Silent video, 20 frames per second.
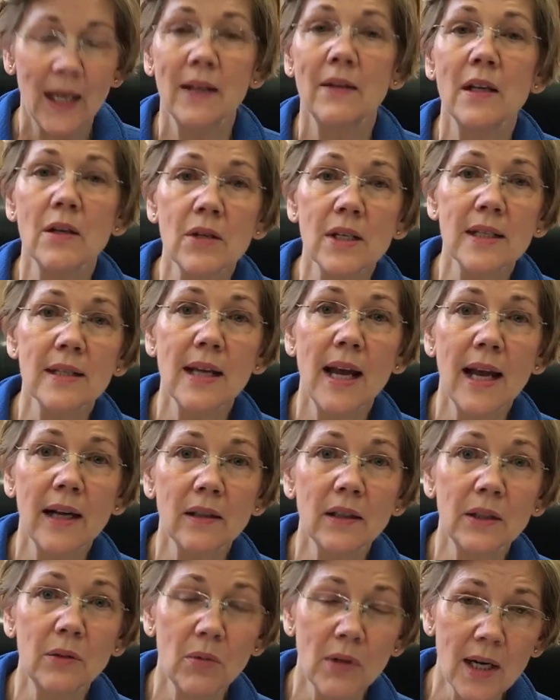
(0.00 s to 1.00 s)
and they're
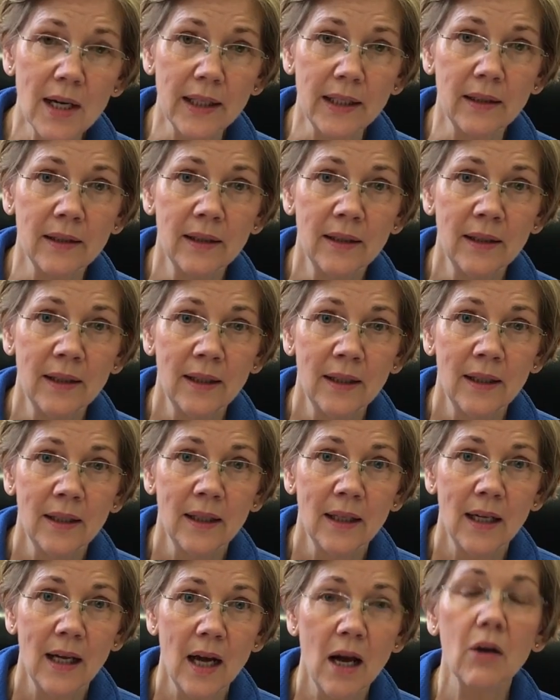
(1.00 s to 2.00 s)
exactly right.
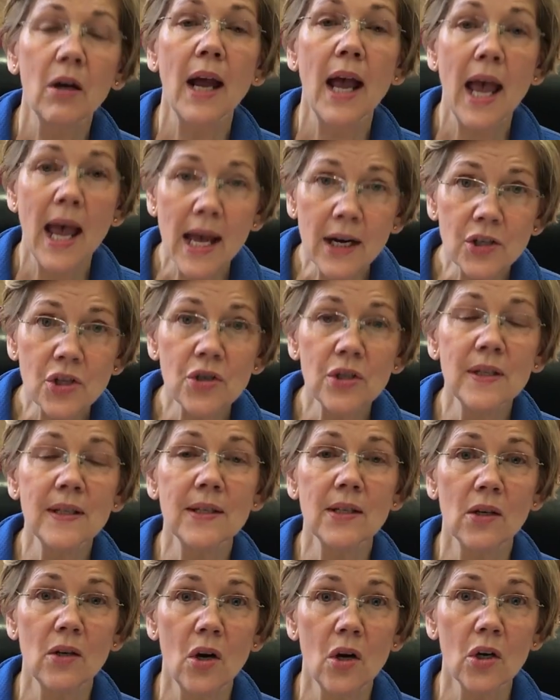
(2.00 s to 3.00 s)
Our
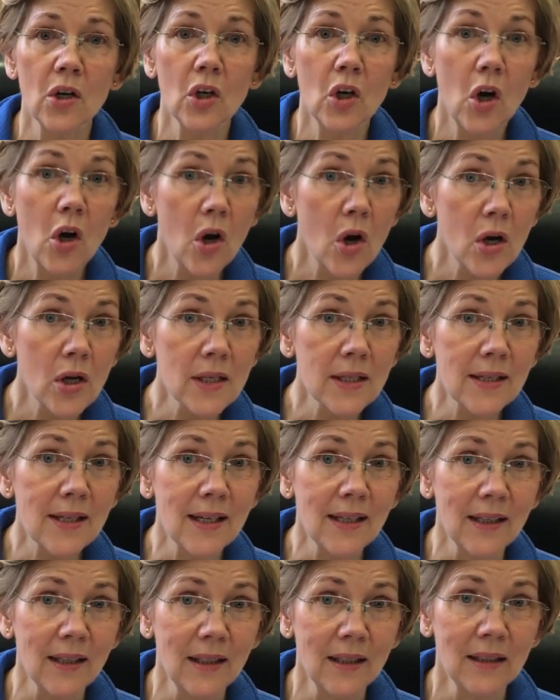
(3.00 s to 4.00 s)
actions are
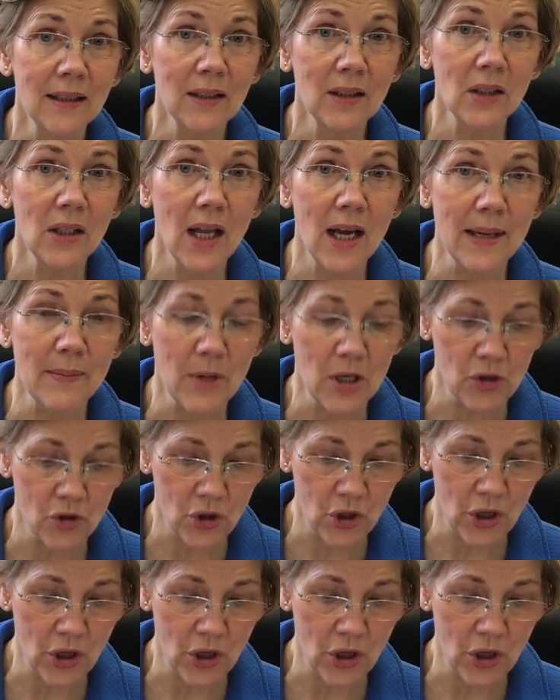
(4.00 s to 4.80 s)
causing climate